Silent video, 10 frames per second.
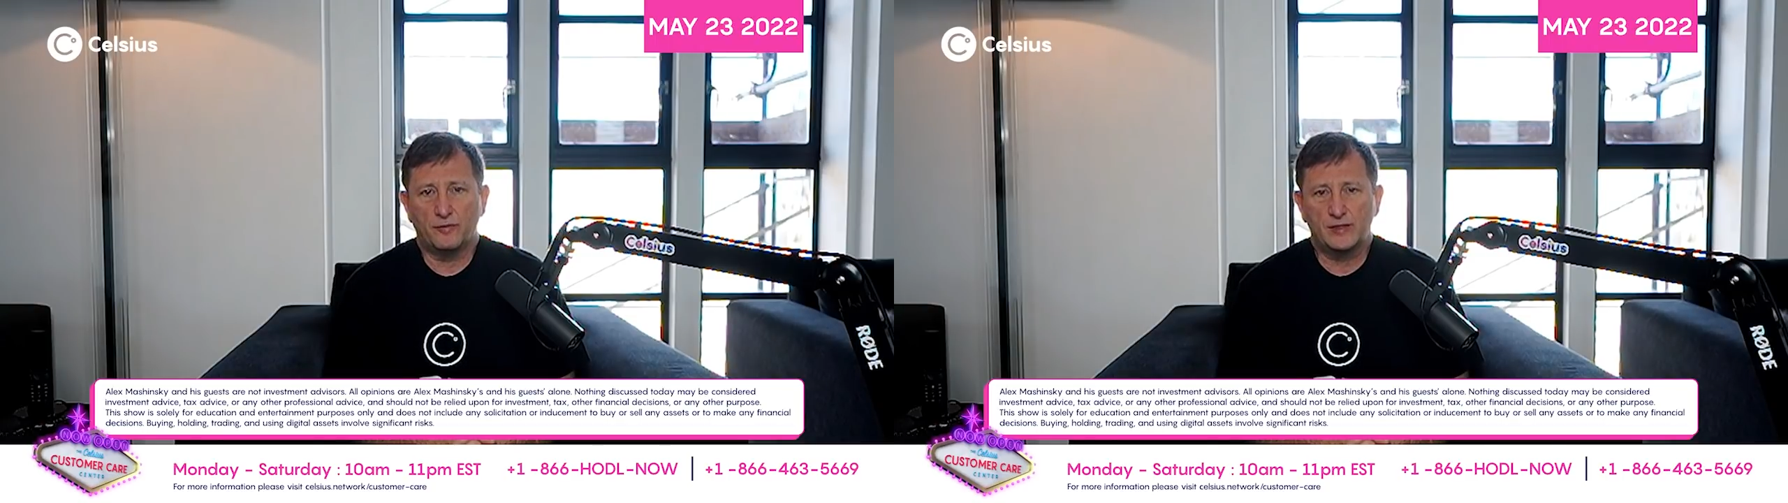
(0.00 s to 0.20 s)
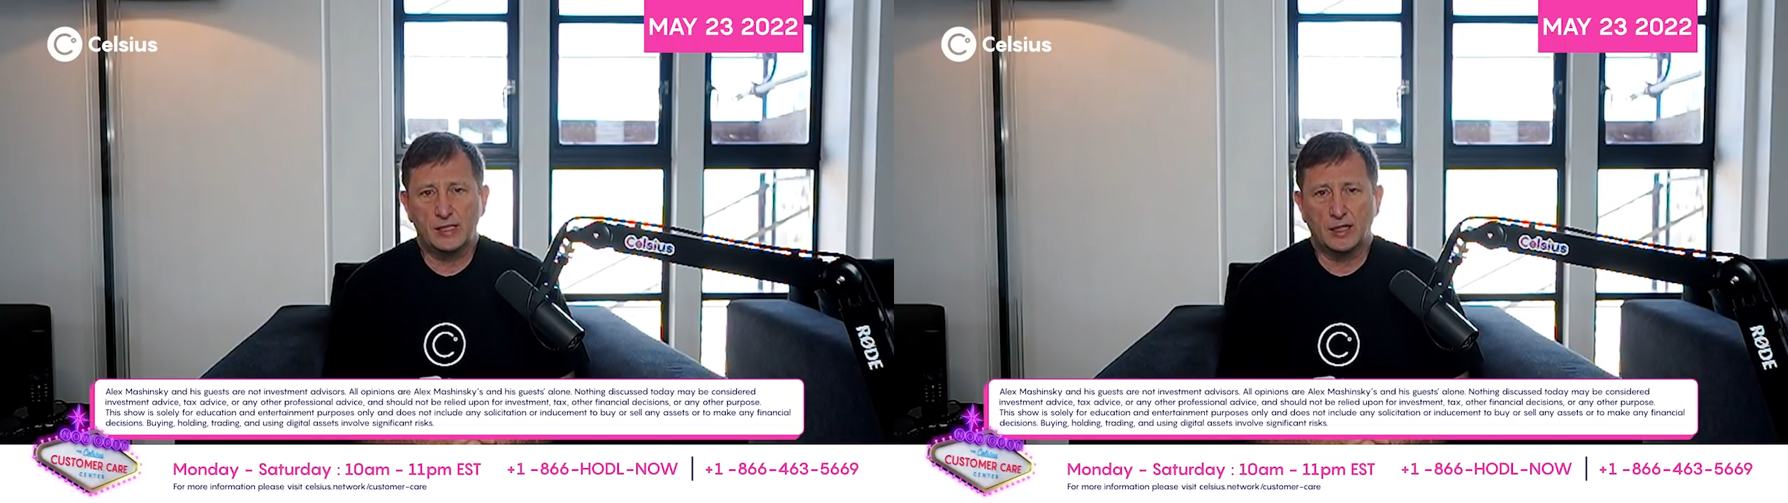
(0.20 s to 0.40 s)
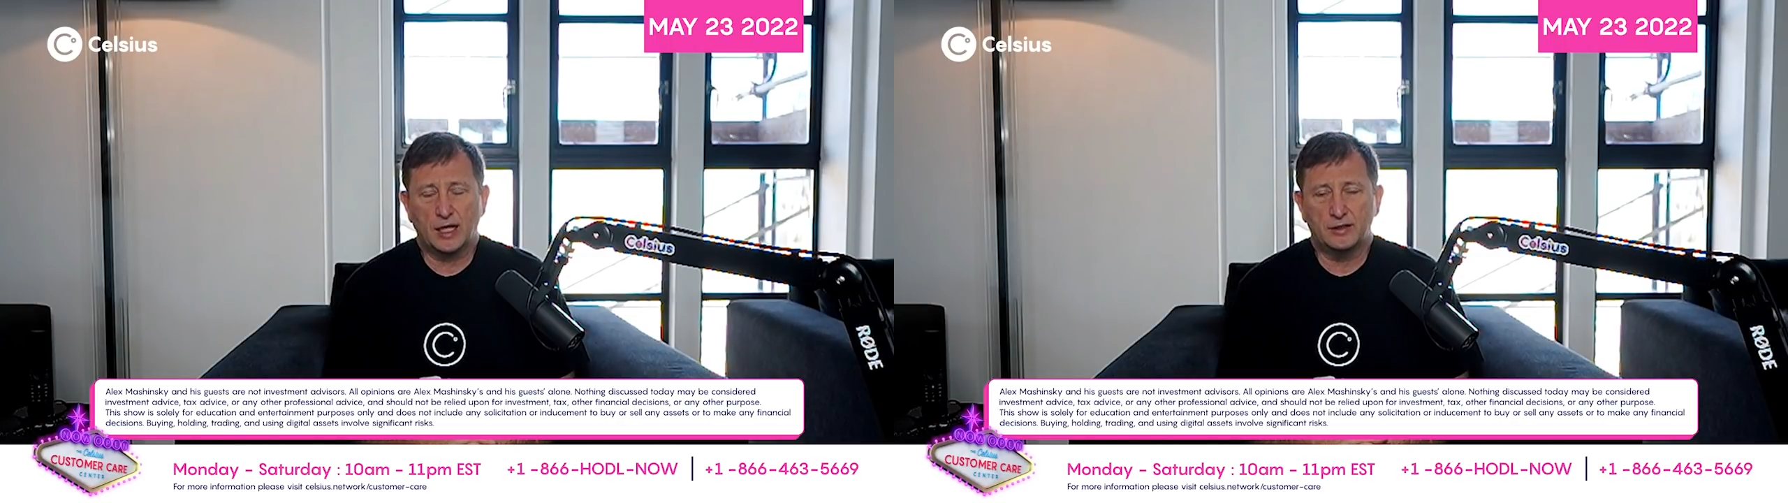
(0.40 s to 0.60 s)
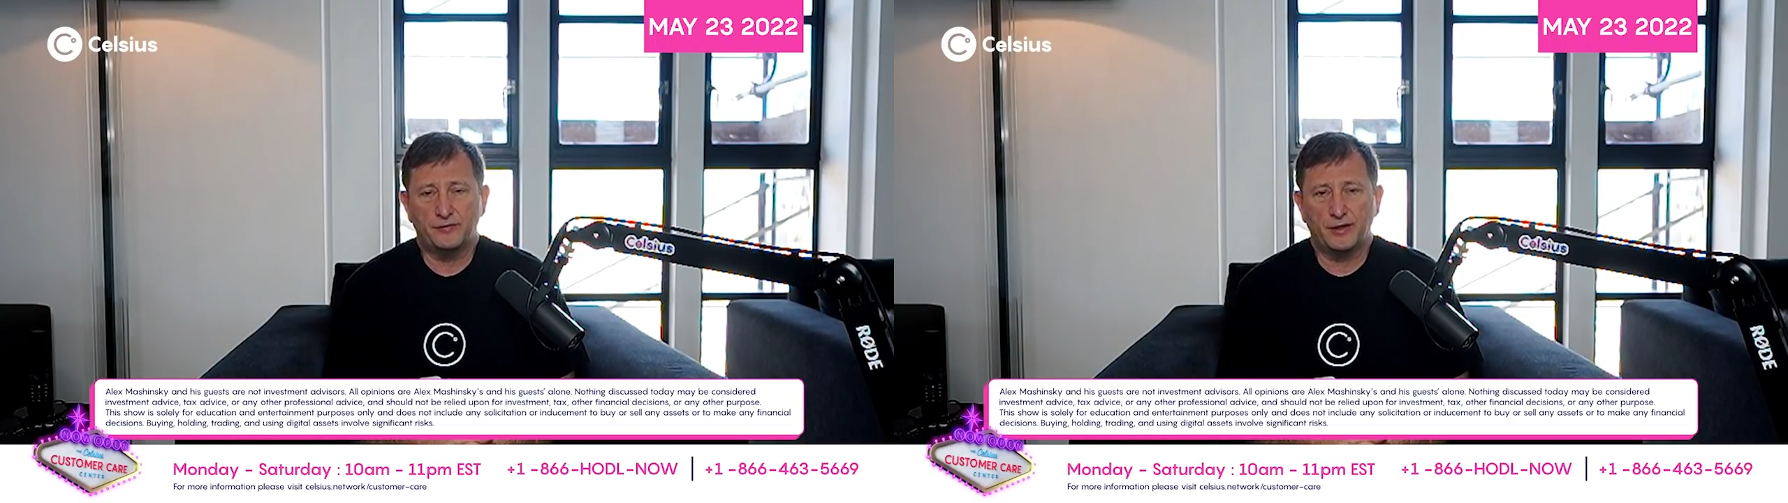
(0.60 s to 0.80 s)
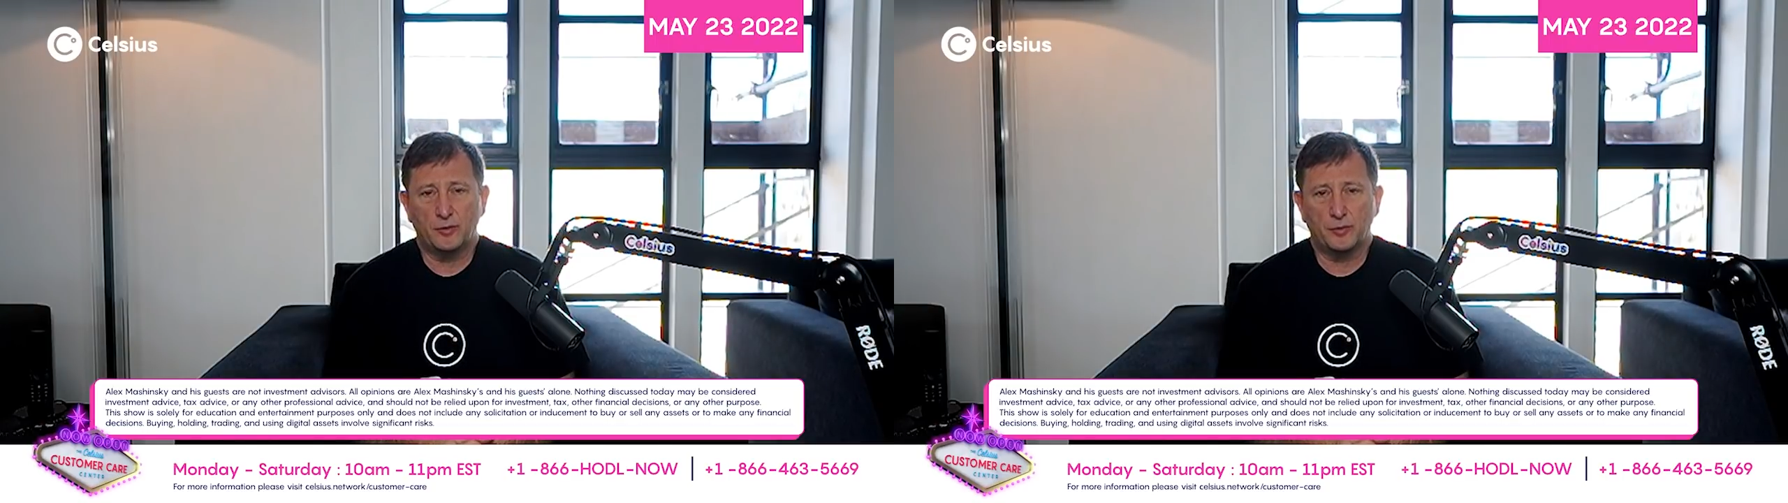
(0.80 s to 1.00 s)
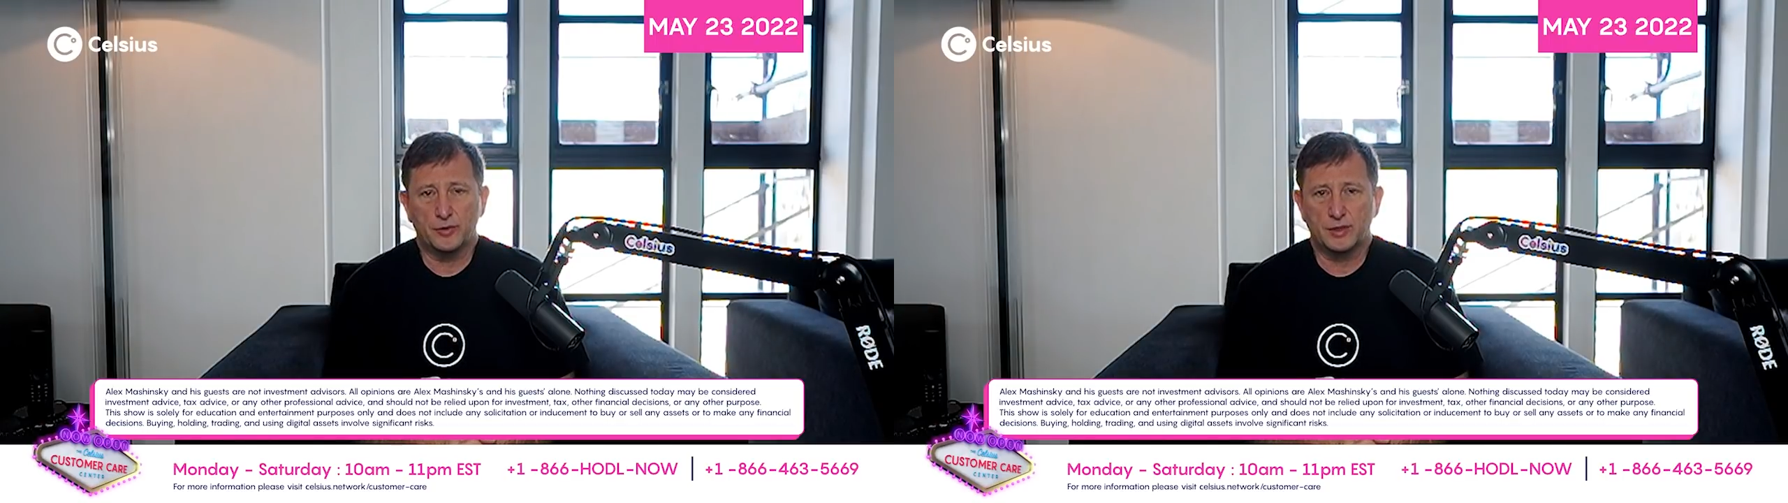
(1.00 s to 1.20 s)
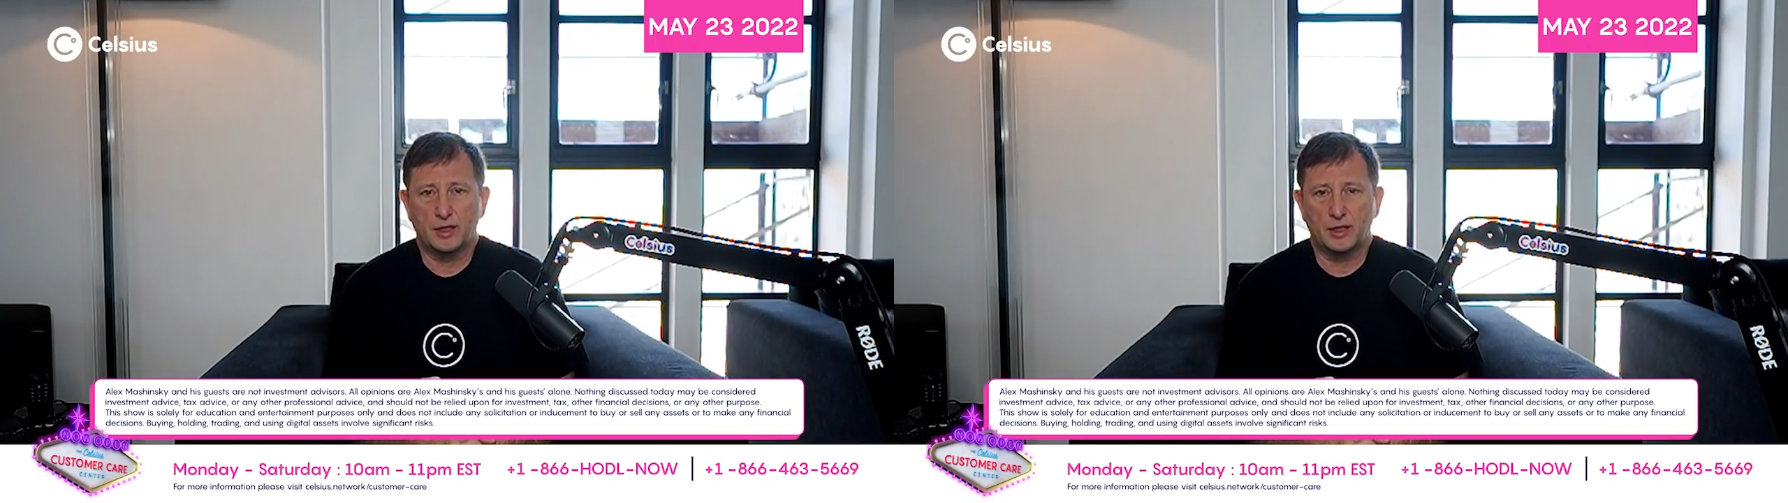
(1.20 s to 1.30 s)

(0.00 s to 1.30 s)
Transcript: obviously a lot of developers,